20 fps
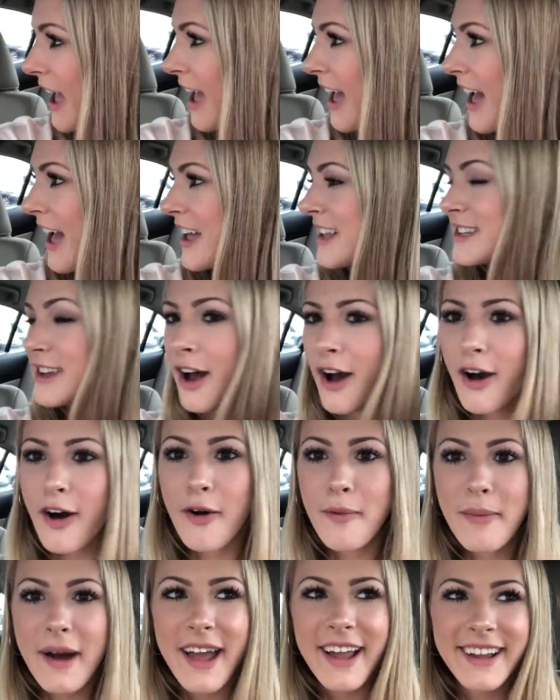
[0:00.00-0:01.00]
and
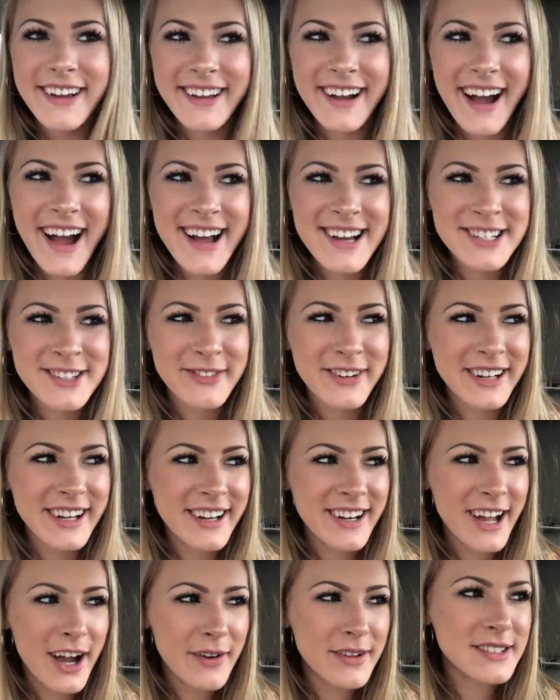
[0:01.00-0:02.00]
oh my gosh, what do
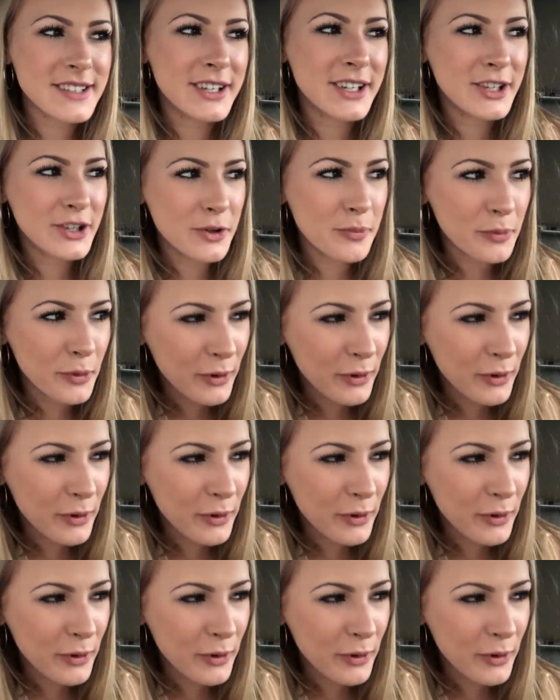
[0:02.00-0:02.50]
you know? It's a cute